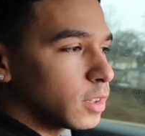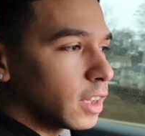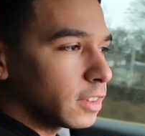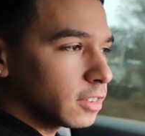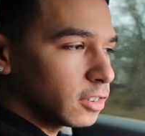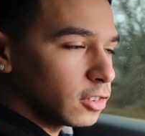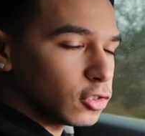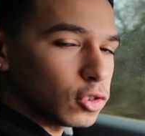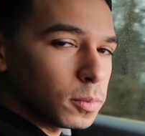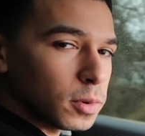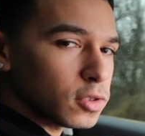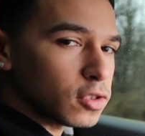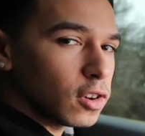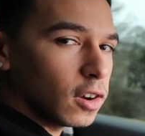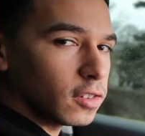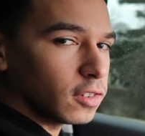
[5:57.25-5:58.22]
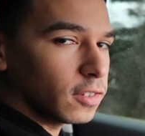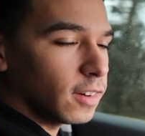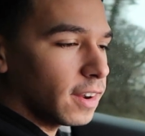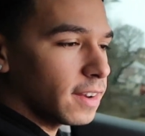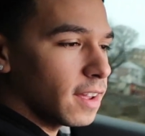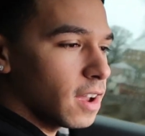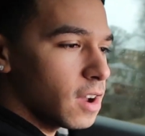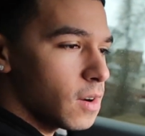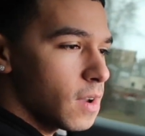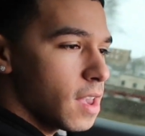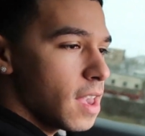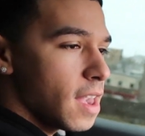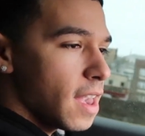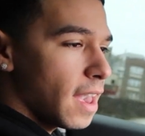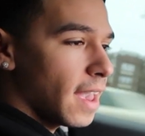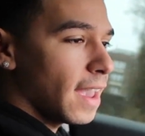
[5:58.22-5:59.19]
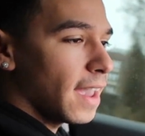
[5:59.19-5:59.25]
get to the supercharger right now.
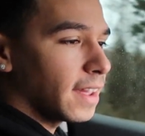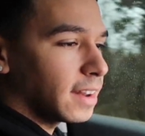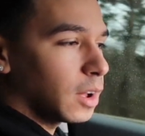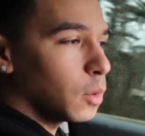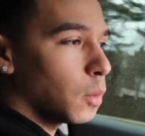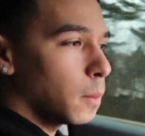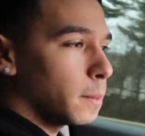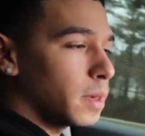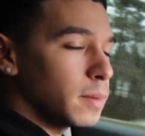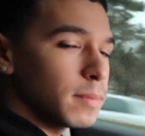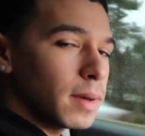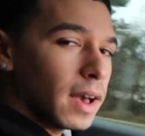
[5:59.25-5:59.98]
And I will be